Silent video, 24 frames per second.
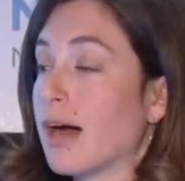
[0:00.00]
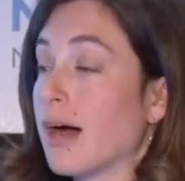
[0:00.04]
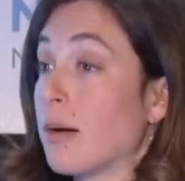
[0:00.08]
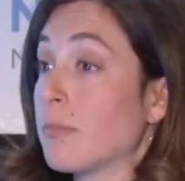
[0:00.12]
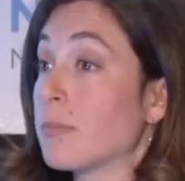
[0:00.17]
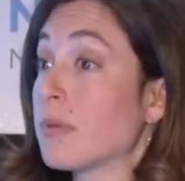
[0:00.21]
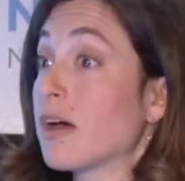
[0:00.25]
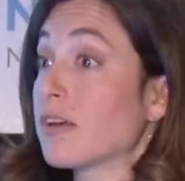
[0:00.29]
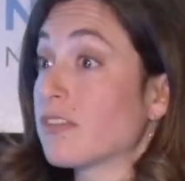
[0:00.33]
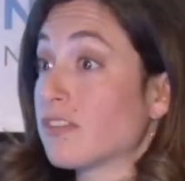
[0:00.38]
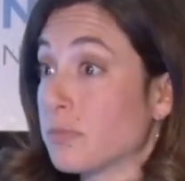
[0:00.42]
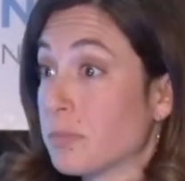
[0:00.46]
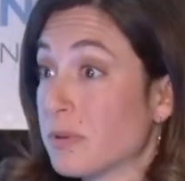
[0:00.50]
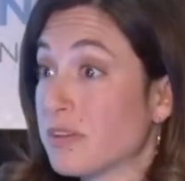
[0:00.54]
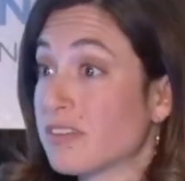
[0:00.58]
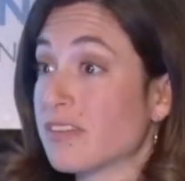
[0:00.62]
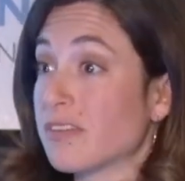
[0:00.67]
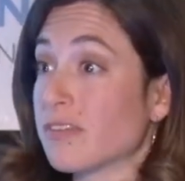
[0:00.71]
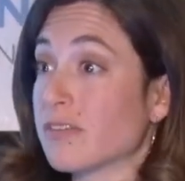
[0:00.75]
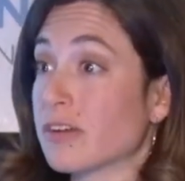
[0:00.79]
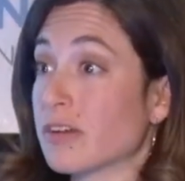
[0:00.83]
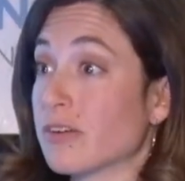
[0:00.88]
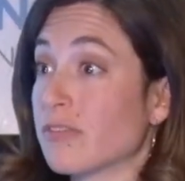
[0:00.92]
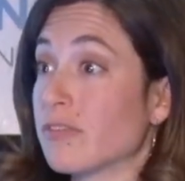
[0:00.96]
a
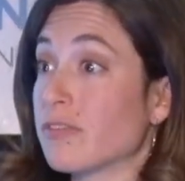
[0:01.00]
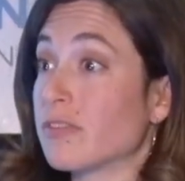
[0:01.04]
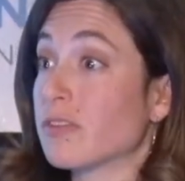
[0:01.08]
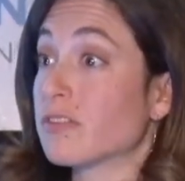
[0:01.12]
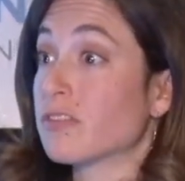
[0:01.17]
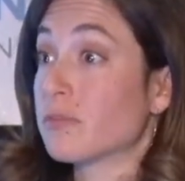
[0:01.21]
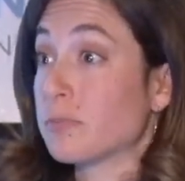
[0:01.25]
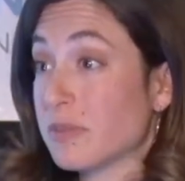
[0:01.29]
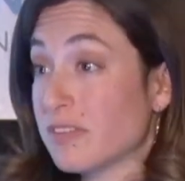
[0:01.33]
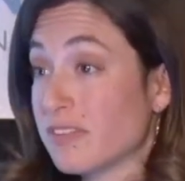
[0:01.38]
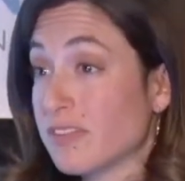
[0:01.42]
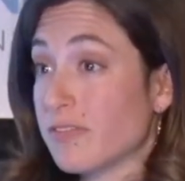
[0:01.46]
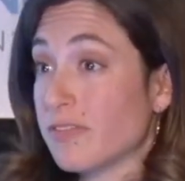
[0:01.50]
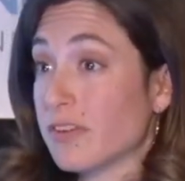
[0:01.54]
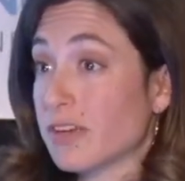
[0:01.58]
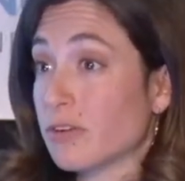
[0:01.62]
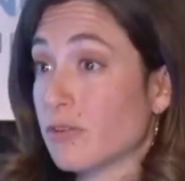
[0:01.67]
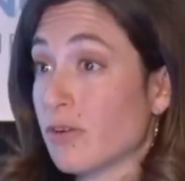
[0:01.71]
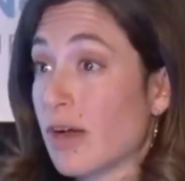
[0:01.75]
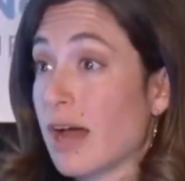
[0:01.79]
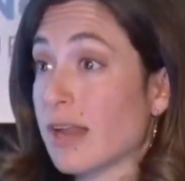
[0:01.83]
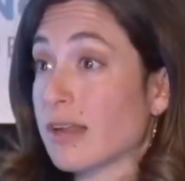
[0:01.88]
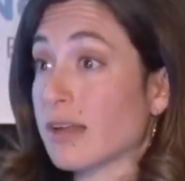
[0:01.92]
specific